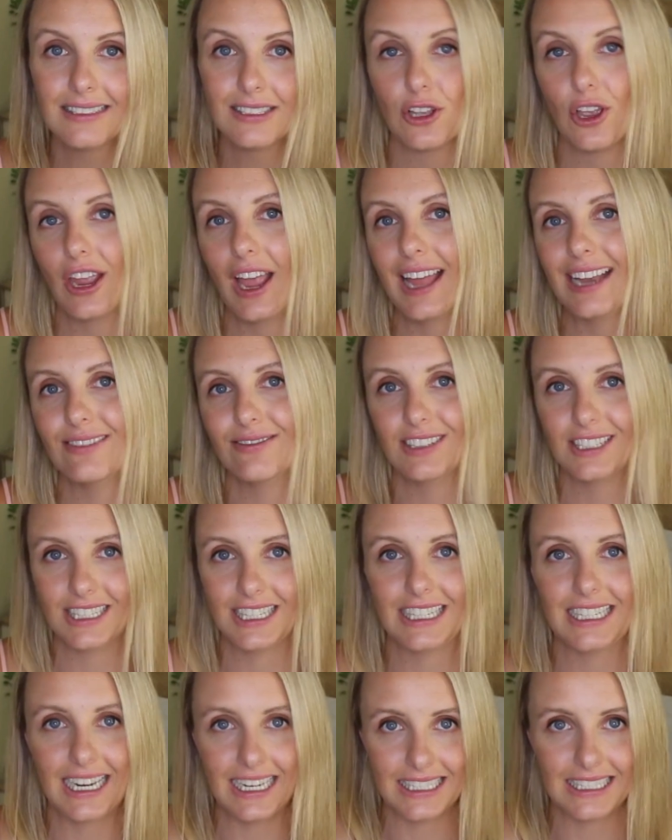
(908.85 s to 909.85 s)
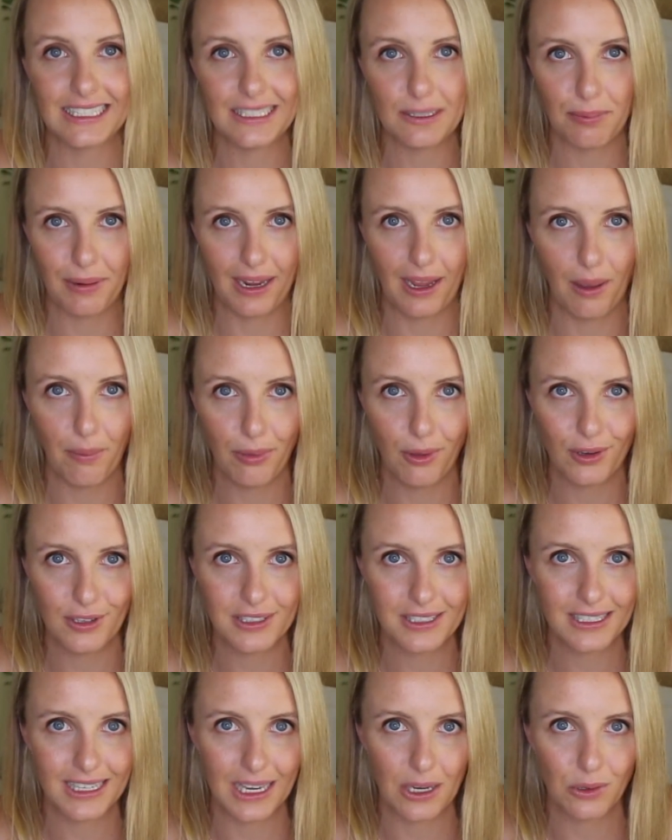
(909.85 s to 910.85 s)
so I really needed to pick up those
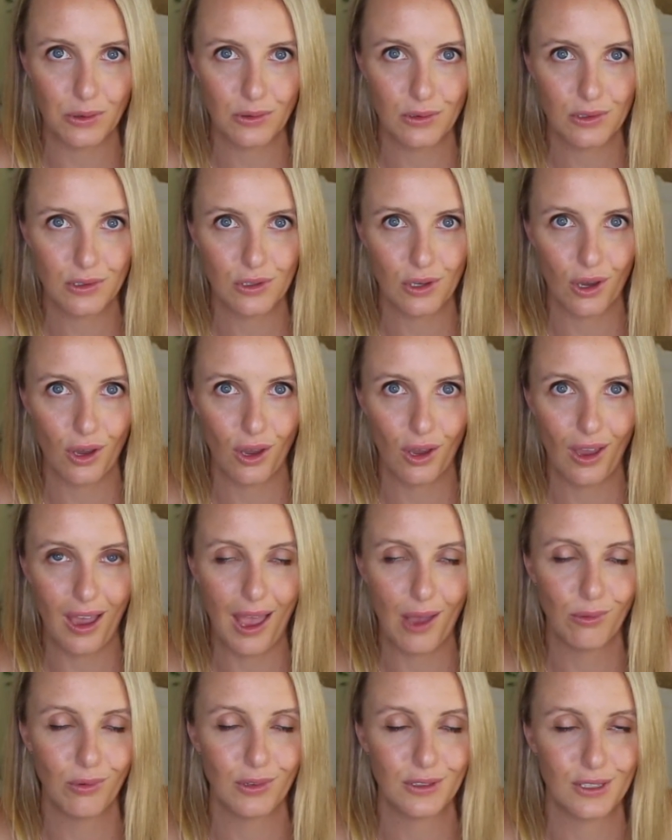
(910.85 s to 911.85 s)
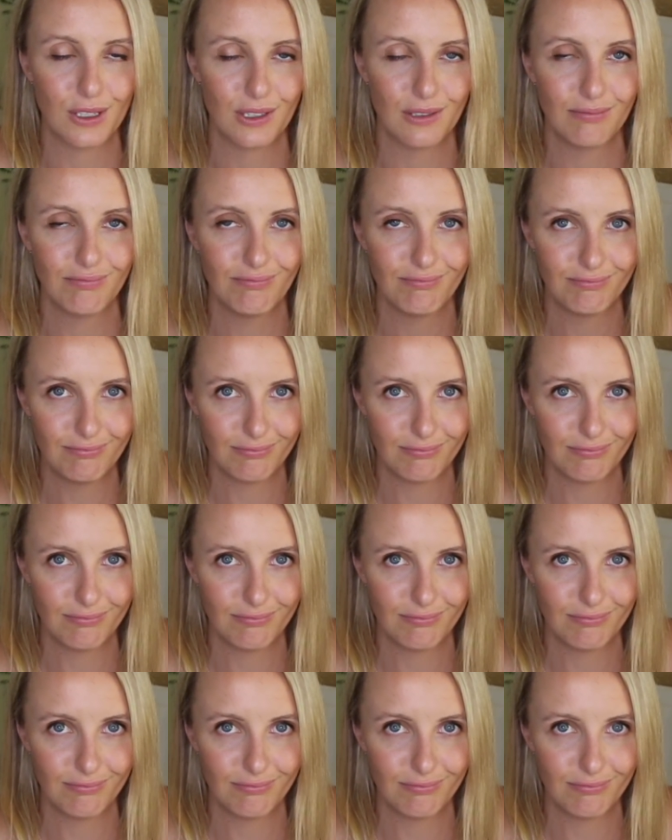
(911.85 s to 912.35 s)
skills so I wasn't,